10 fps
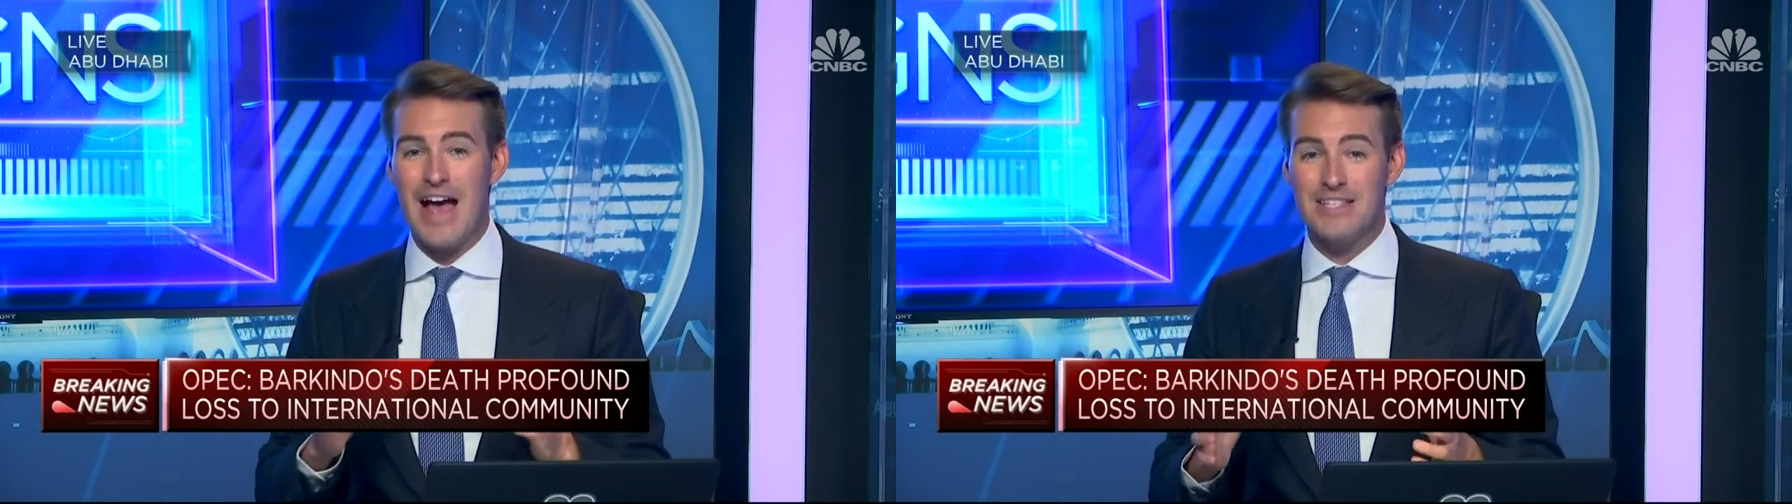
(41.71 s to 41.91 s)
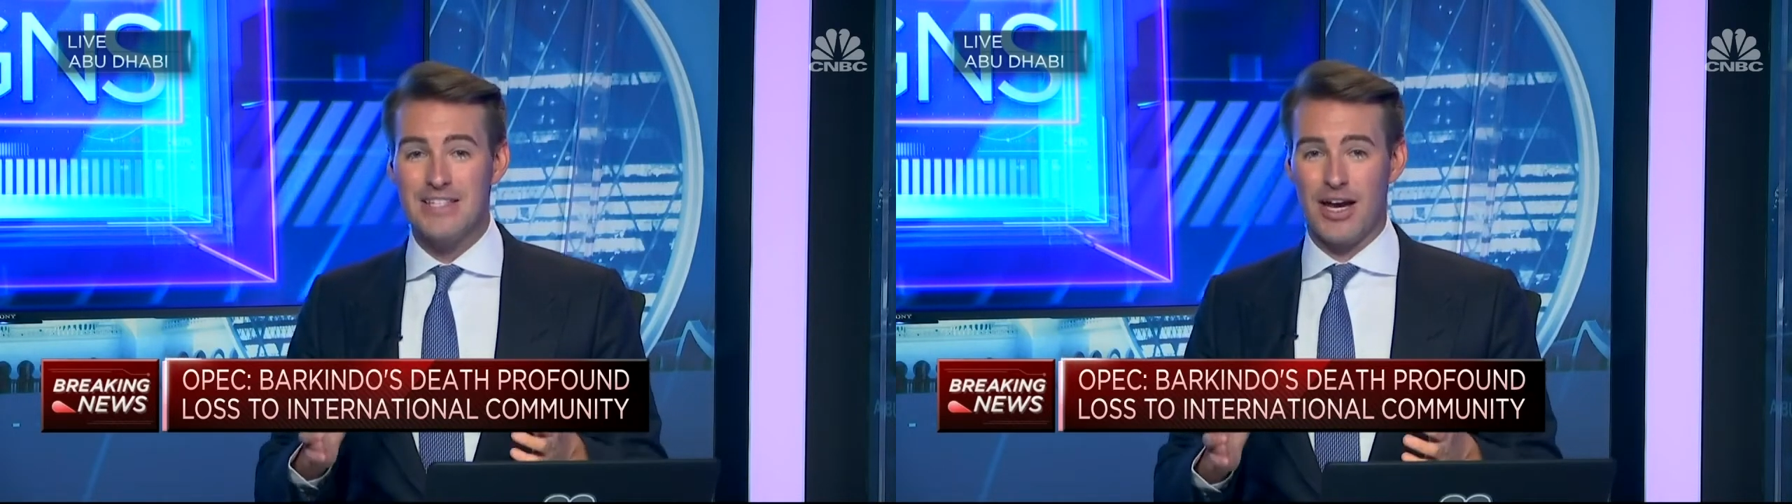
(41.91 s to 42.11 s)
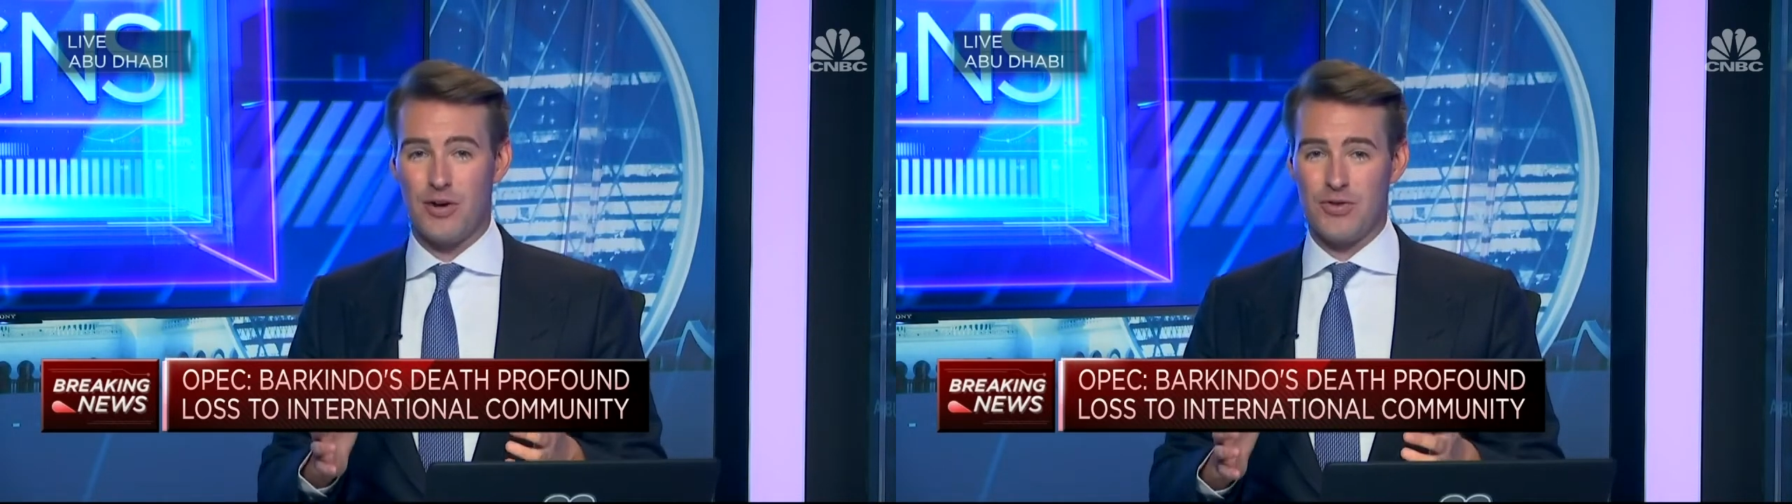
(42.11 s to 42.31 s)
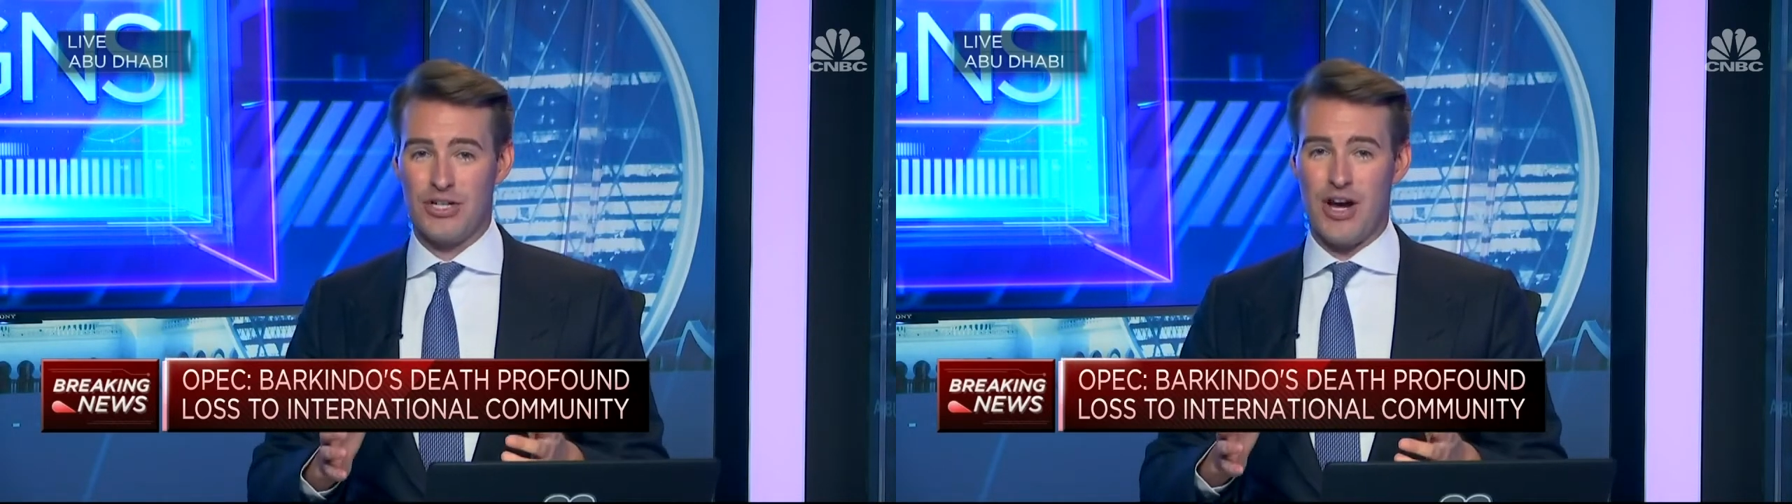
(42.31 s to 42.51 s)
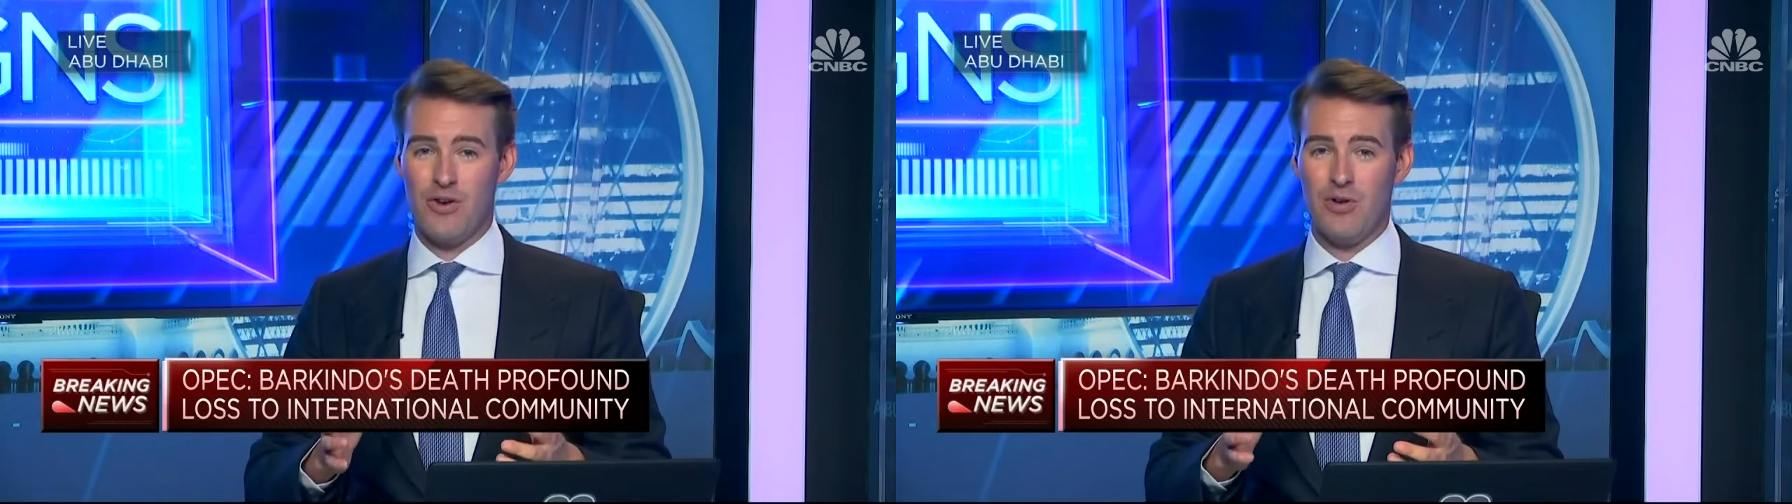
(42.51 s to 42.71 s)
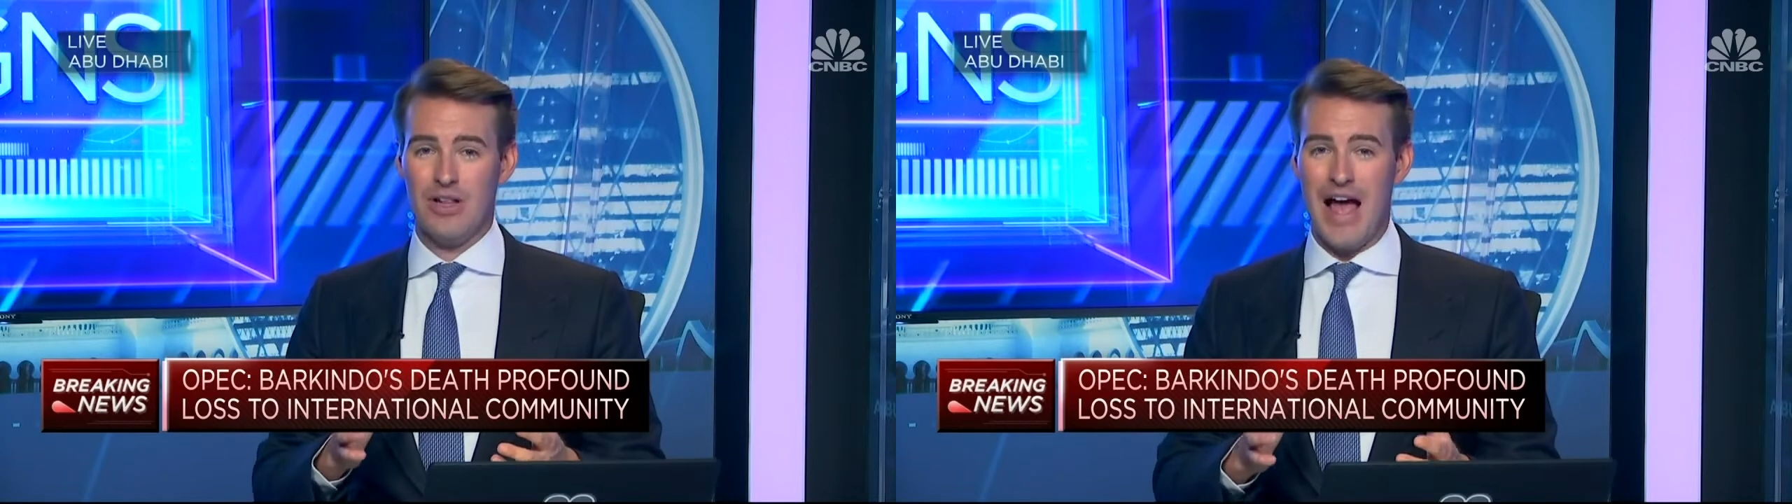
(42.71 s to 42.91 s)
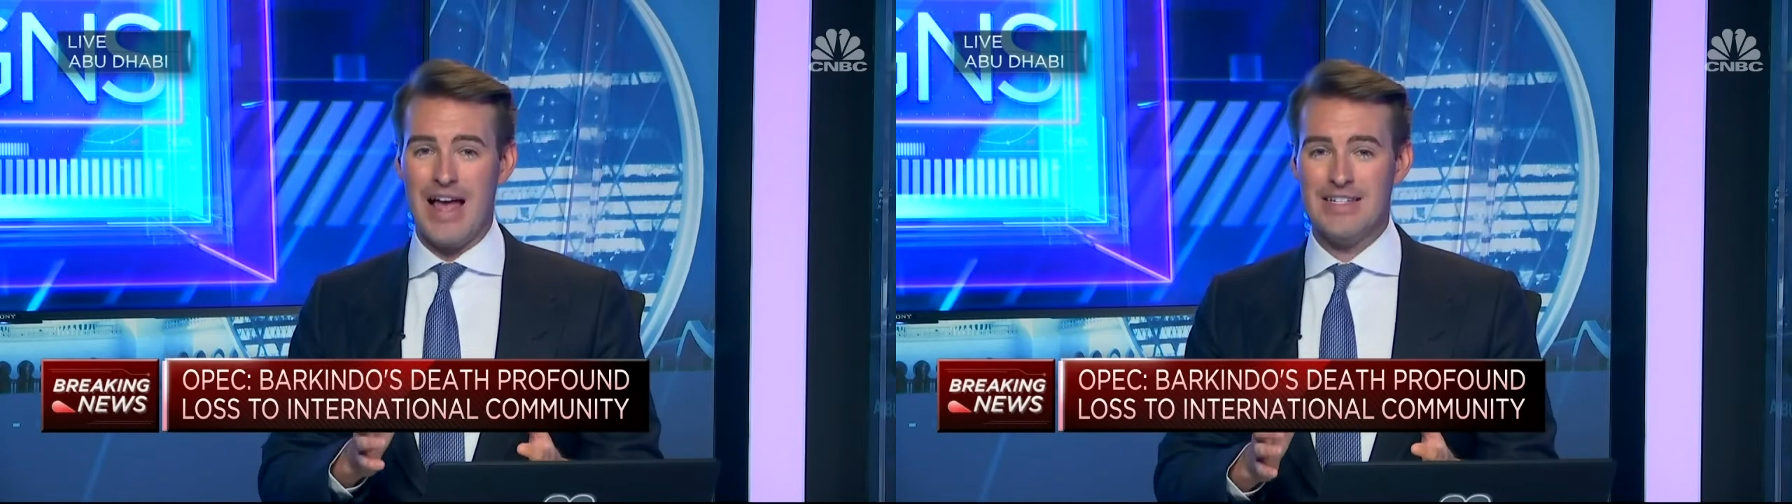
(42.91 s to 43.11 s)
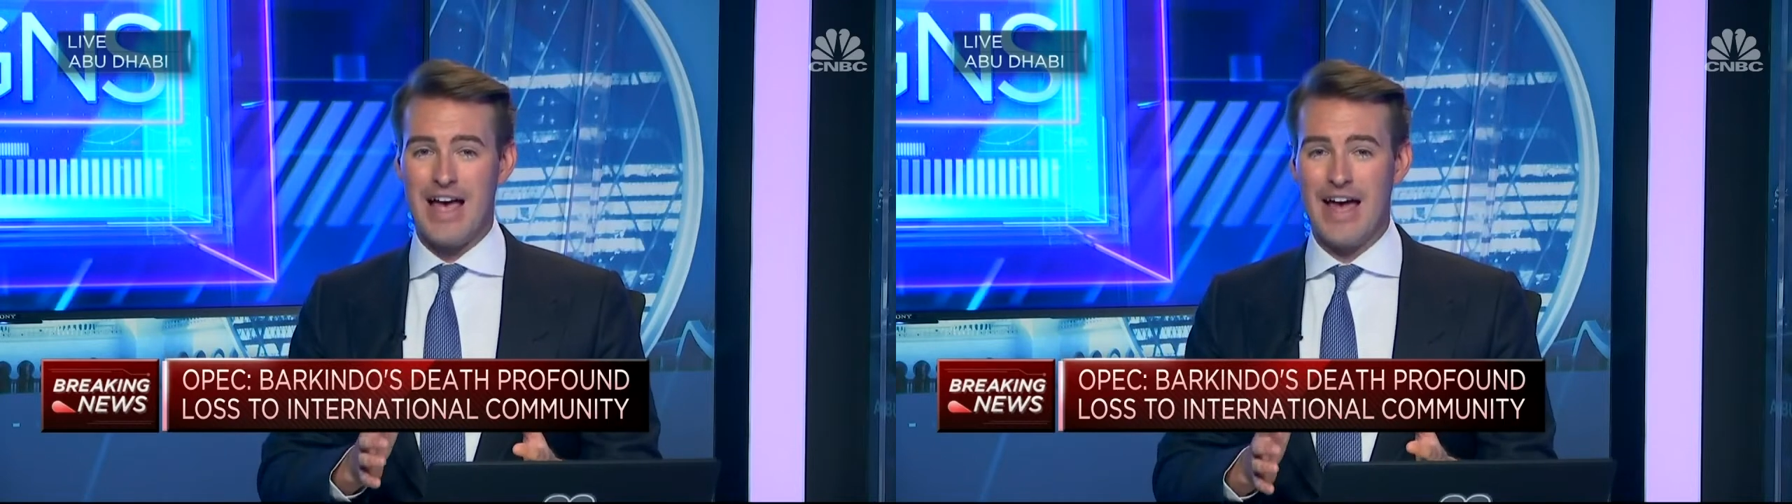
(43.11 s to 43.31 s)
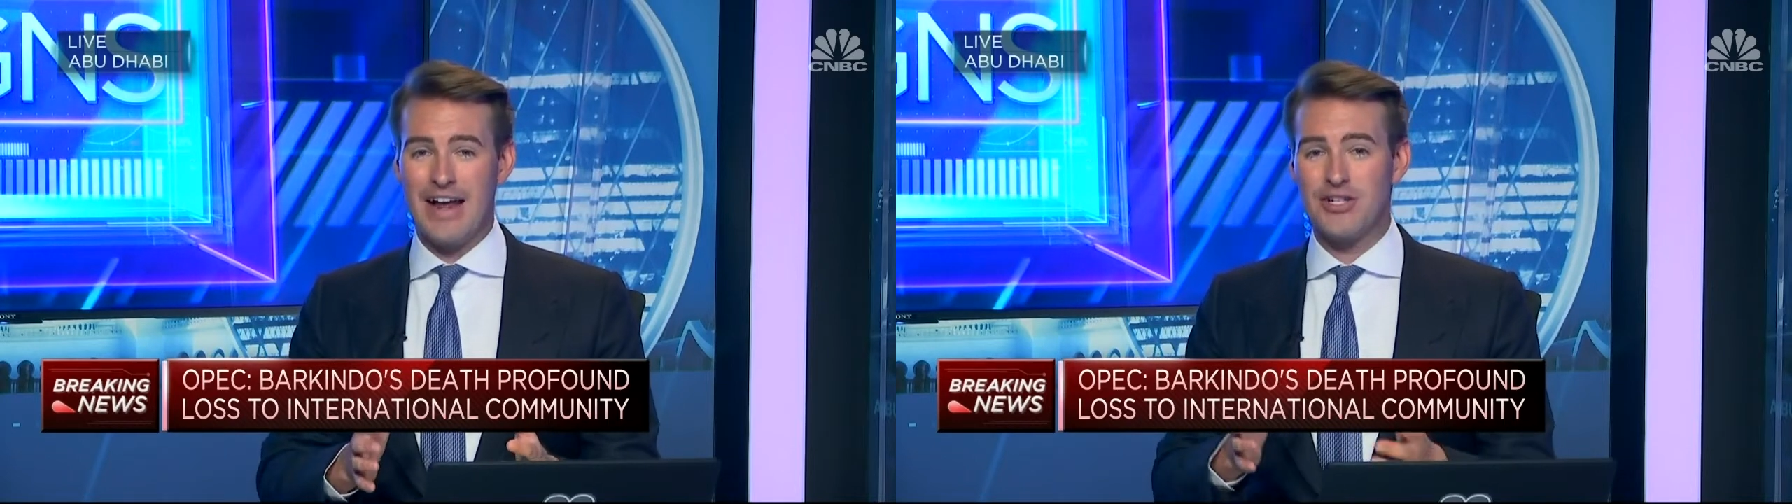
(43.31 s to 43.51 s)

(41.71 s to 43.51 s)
as Secretary General and had